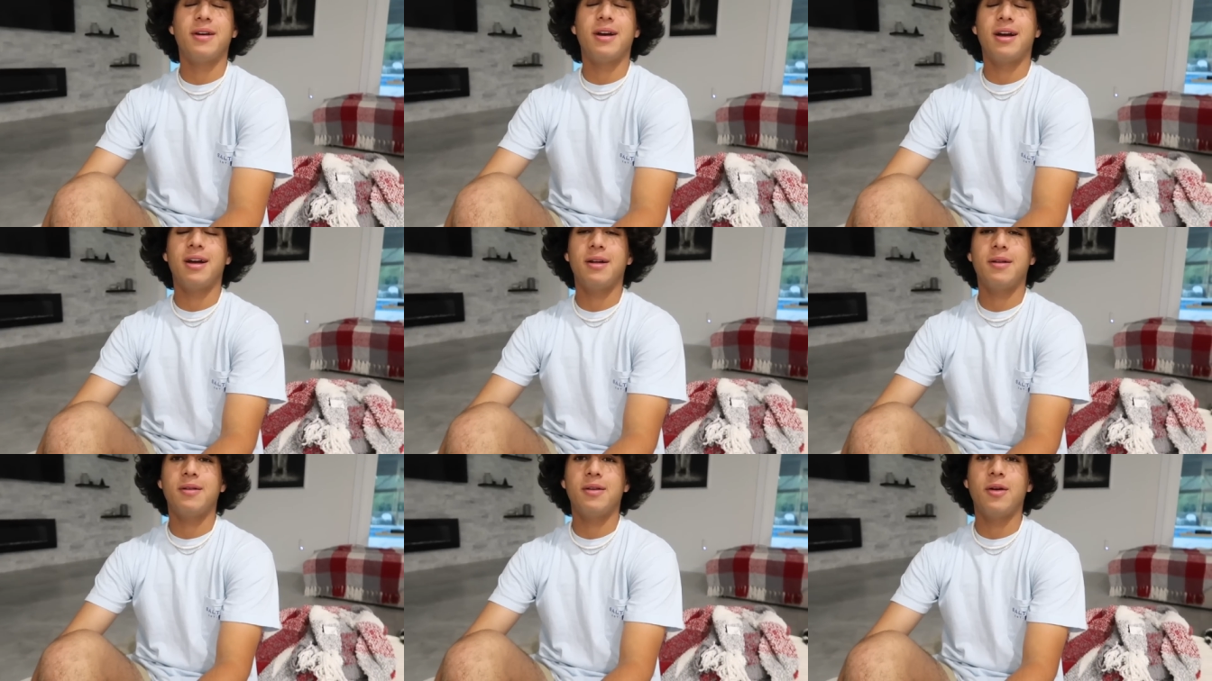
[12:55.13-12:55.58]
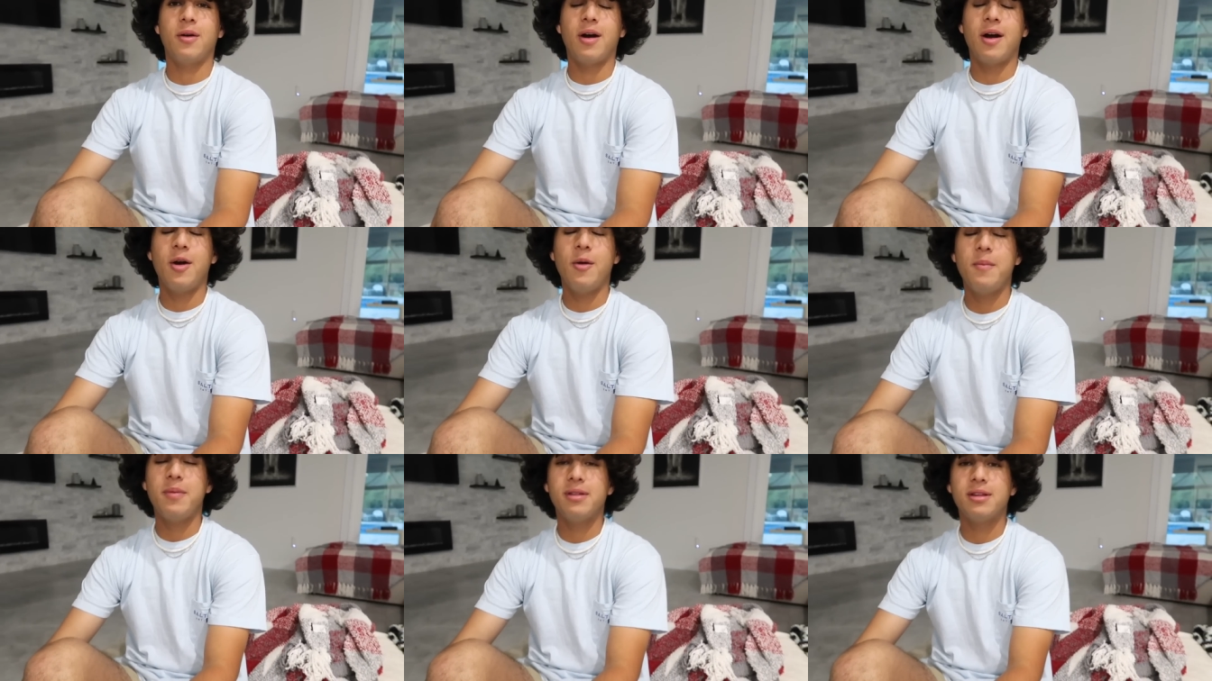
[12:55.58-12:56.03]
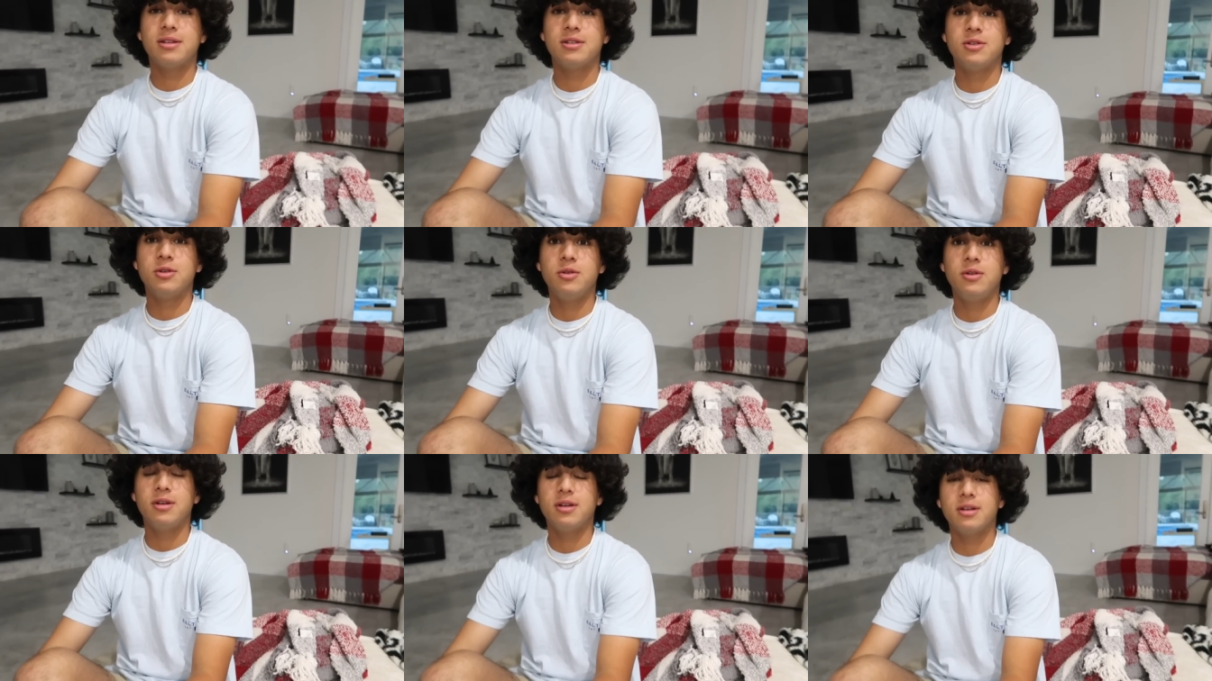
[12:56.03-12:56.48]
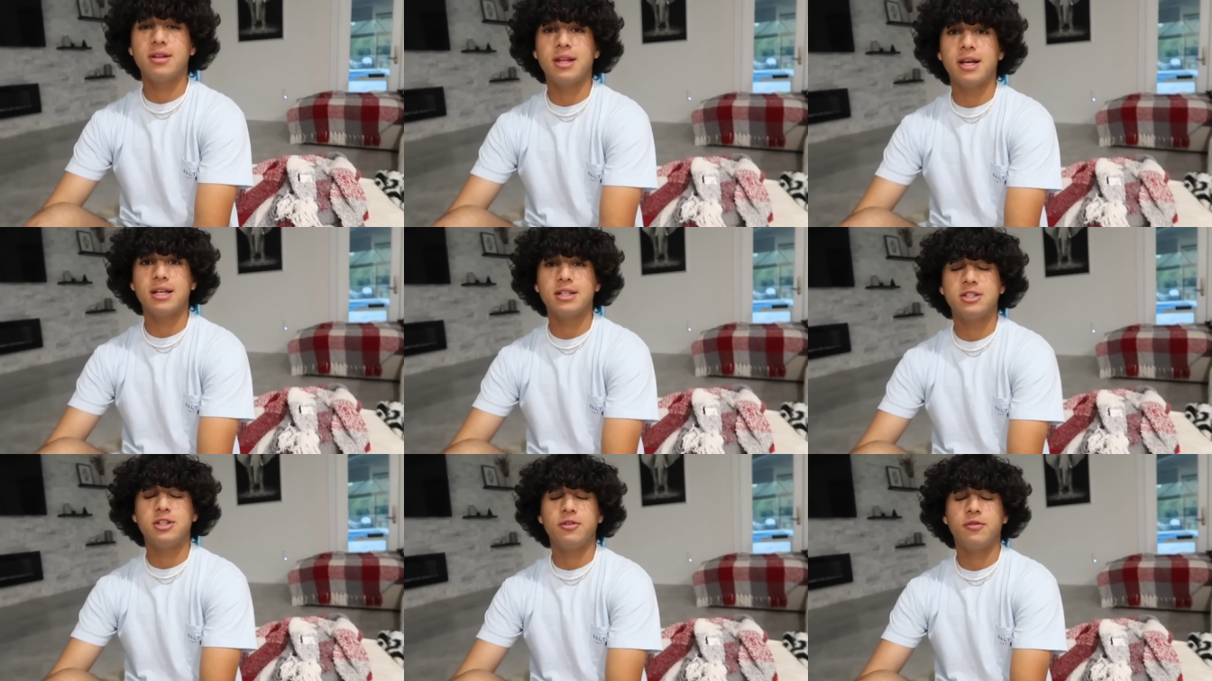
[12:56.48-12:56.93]
No, no, I hope in this new year
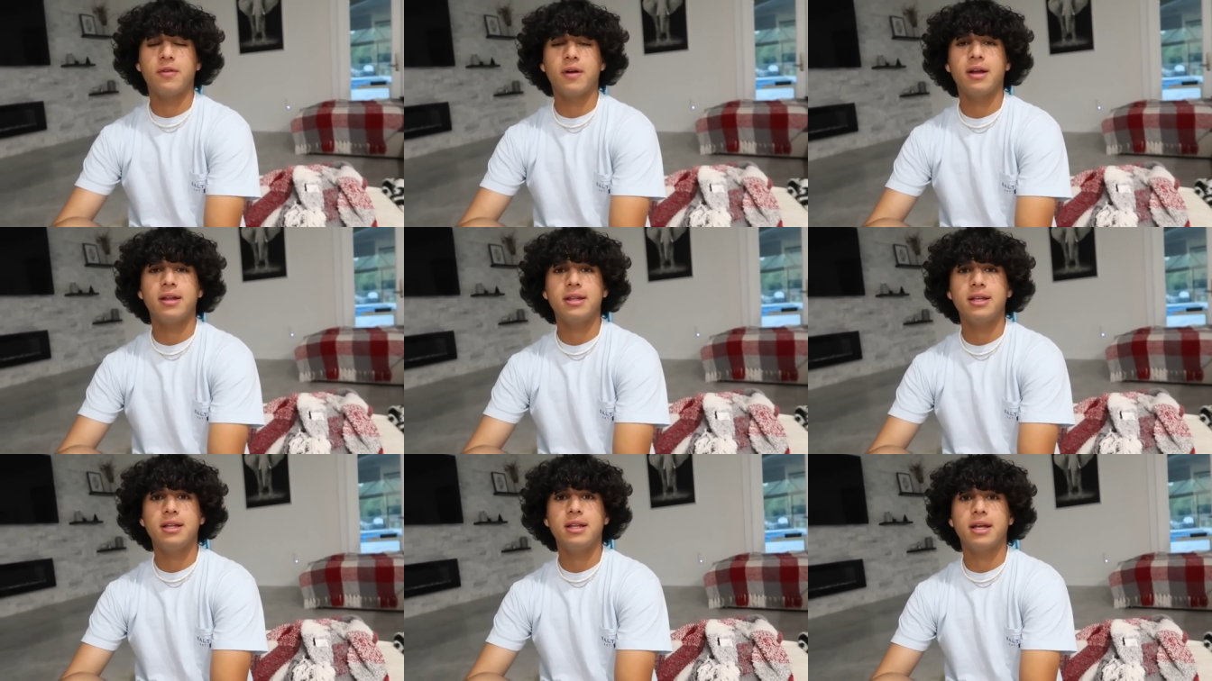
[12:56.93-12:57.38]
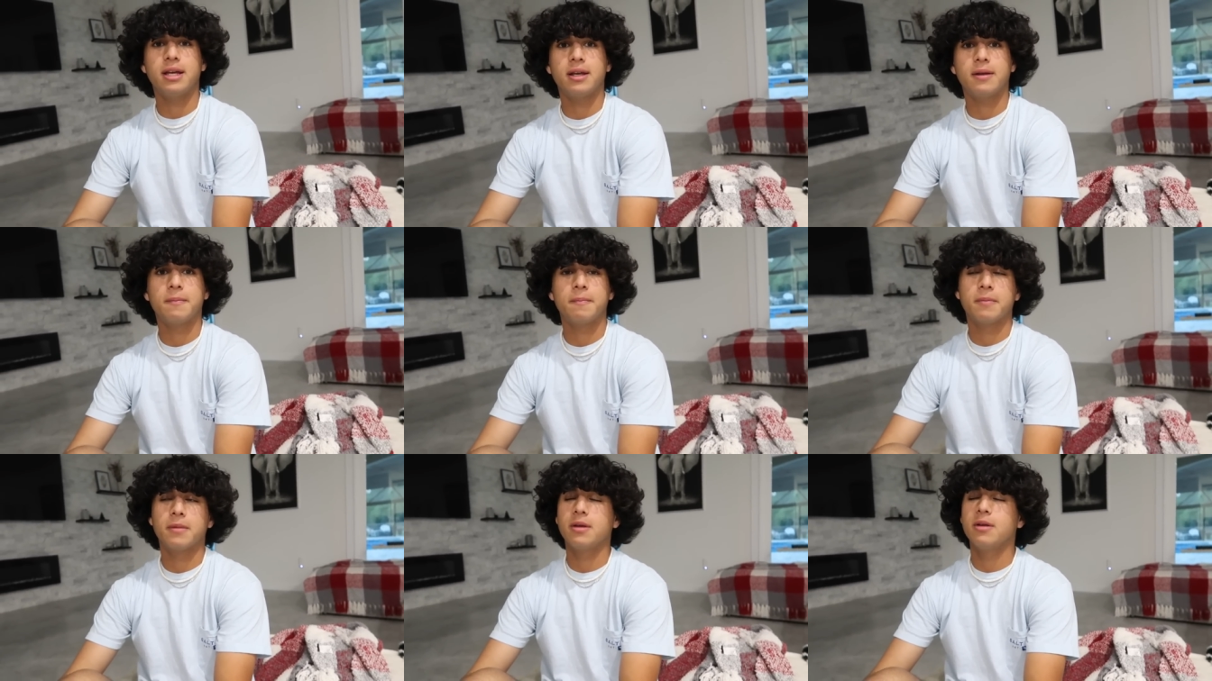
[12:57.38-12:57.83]
that she finally, like,